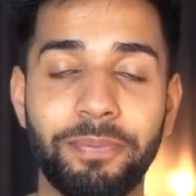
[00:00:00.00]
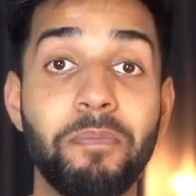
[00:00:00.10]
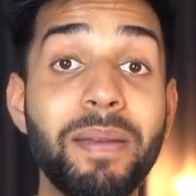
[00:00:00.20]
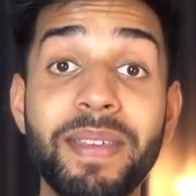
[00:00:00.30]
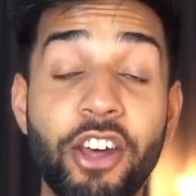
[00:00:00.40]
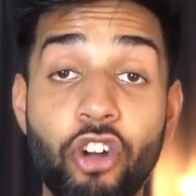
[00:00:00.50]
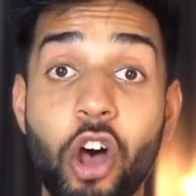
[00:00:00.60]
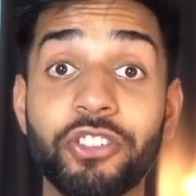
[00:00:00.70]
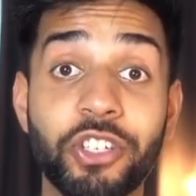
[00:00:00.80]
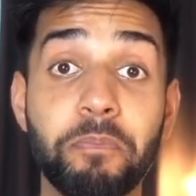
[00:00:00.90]
Maybe there
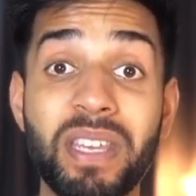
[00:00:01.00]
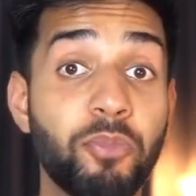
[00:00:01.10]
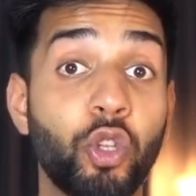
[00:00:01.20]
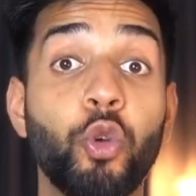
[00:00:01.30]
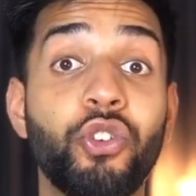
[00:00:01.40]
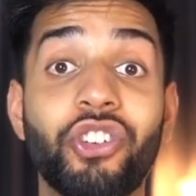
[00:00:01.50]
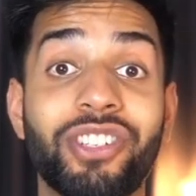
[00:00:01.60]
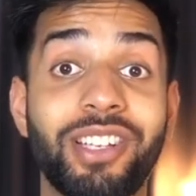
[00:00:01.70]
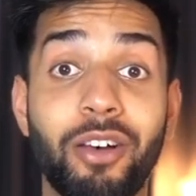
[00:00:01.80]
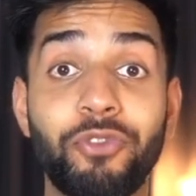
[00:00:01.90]
are some people who
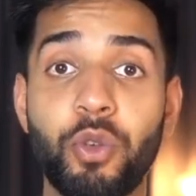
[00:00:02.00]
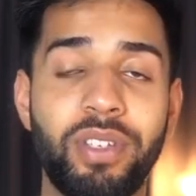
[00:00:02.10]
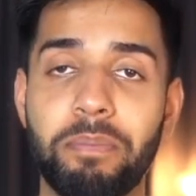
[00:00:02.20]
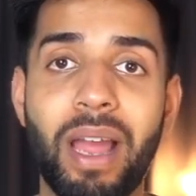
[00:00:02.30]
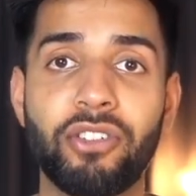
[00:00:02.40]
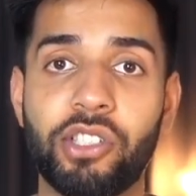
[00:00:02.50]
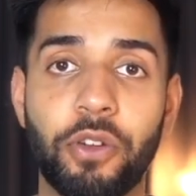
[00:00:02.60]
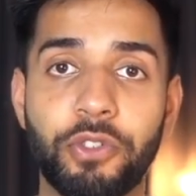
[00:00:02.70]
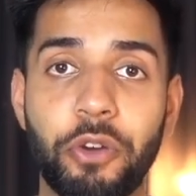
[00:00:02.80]
just love using Microsoft